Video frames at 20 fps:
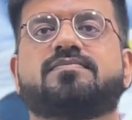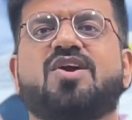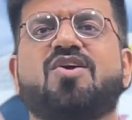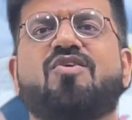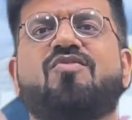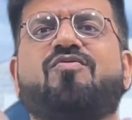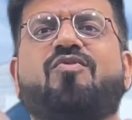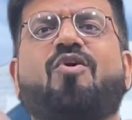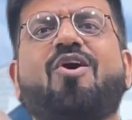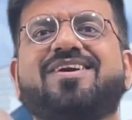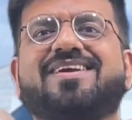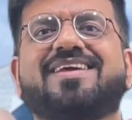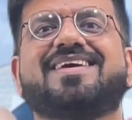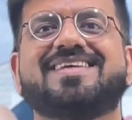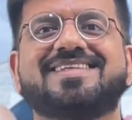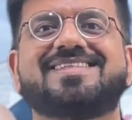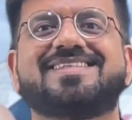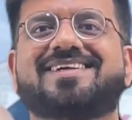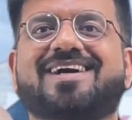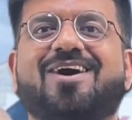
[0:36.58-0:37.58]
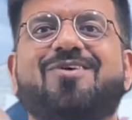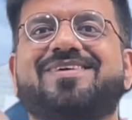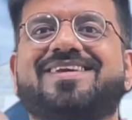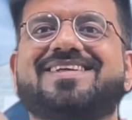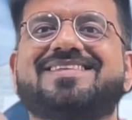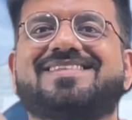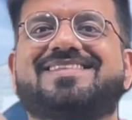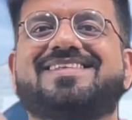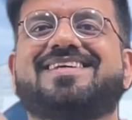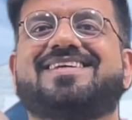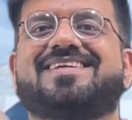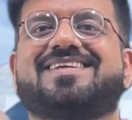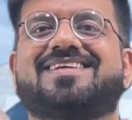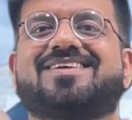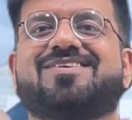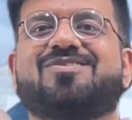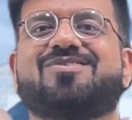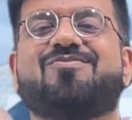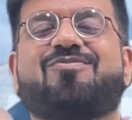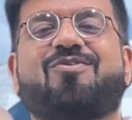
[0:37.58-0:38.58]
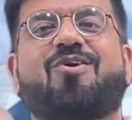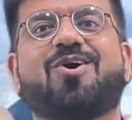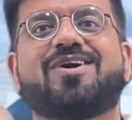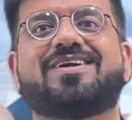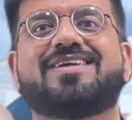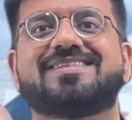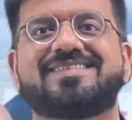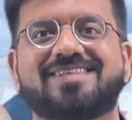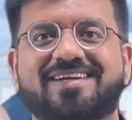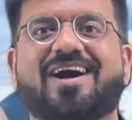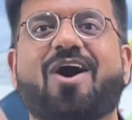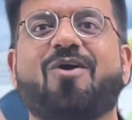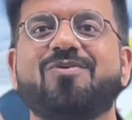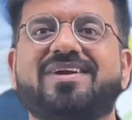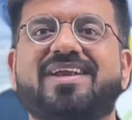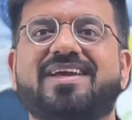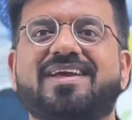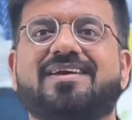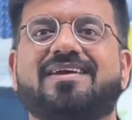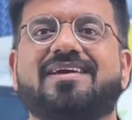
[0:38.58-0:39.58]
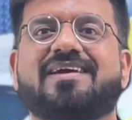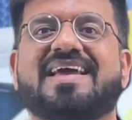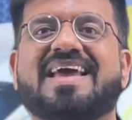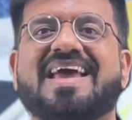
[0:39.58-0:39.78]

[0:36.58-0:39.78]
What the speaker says: What is accountancy? What is accounting?